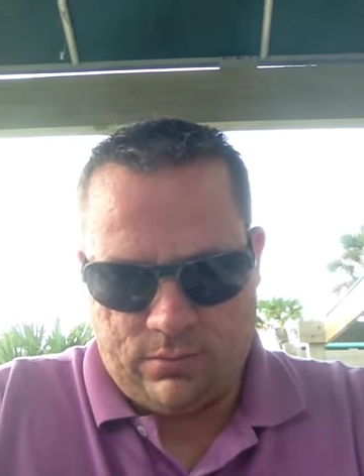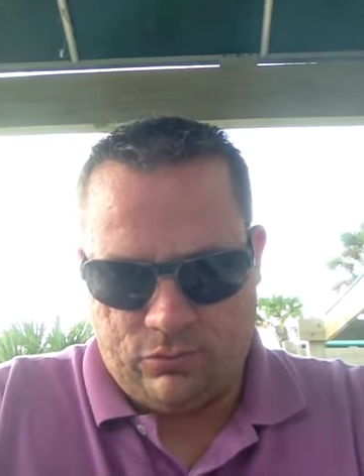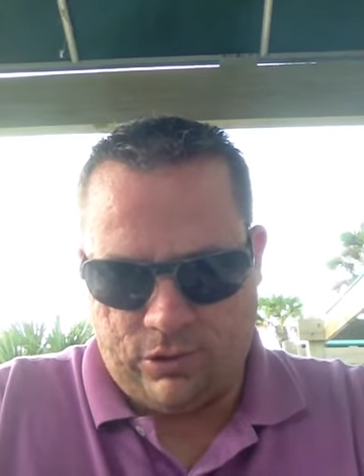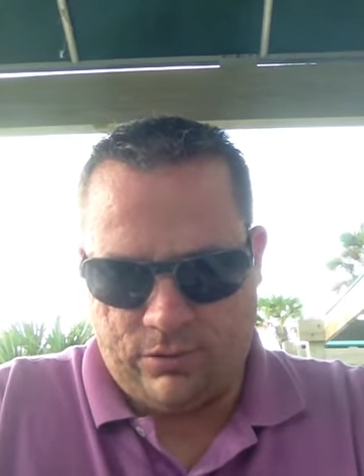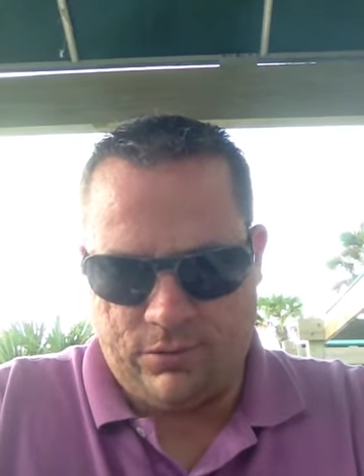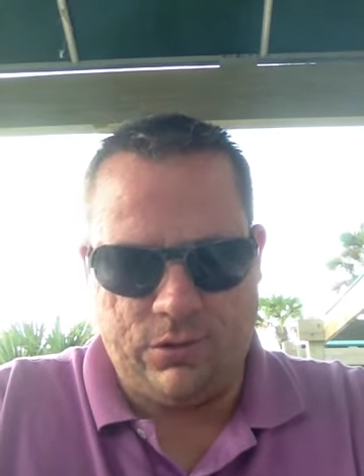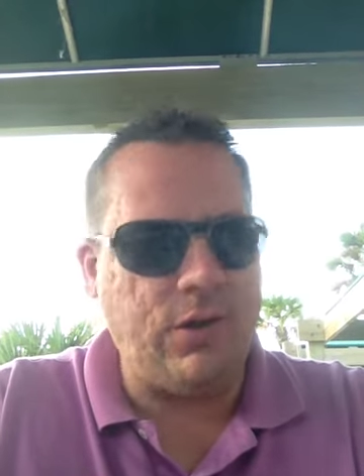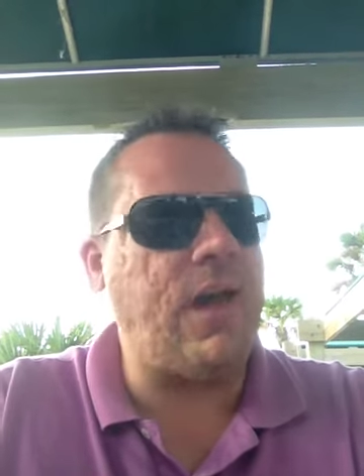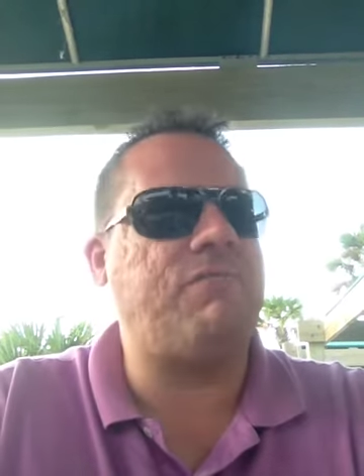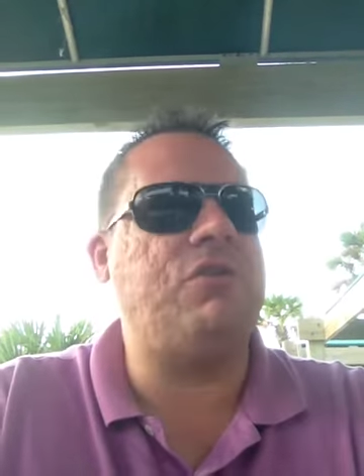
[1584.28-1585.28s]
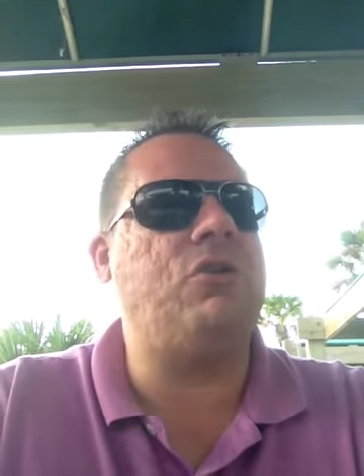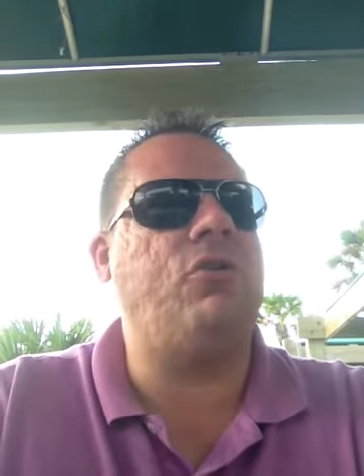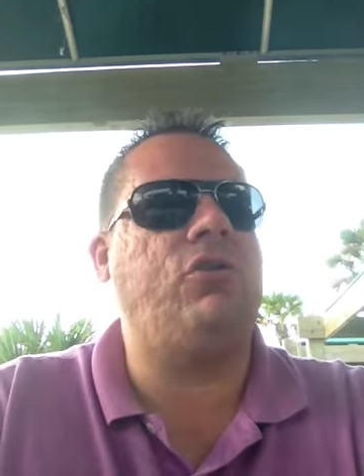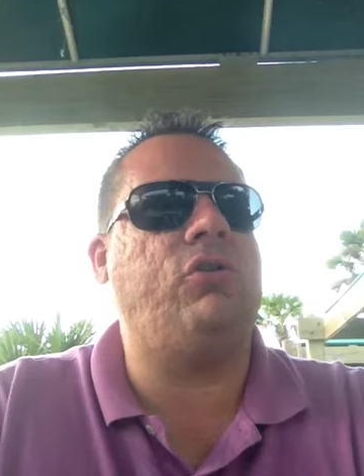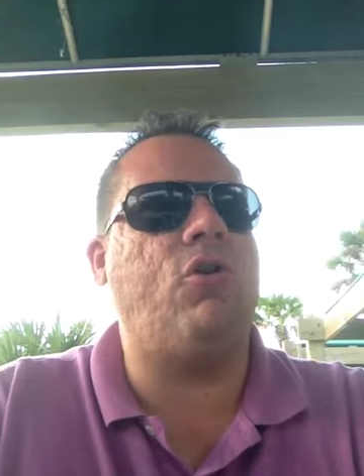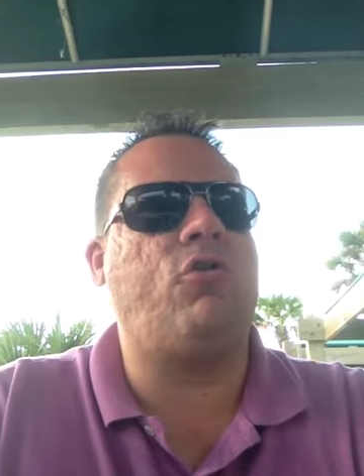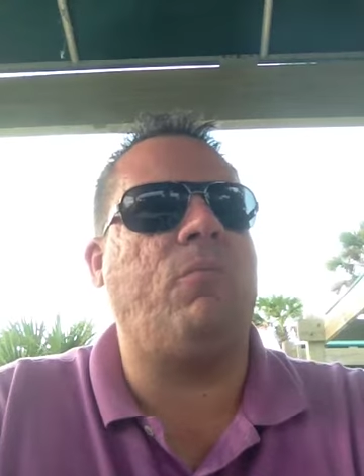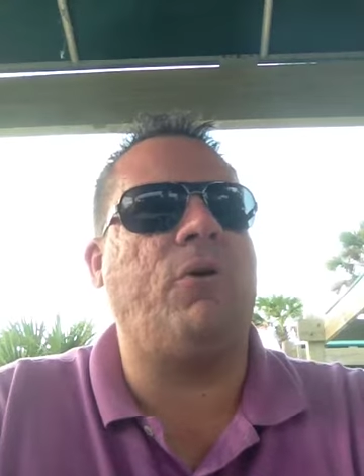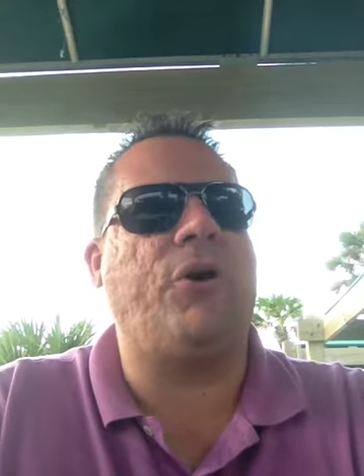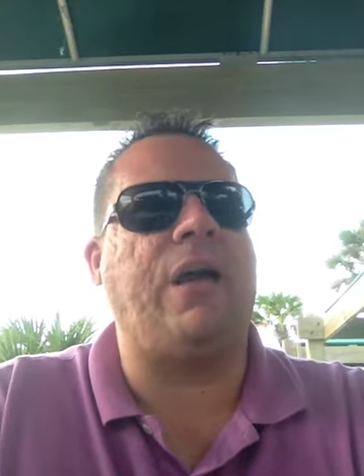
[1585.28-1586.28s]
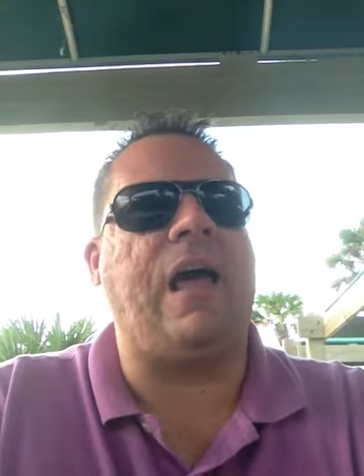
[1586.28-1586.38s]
Well, you have to know your local market.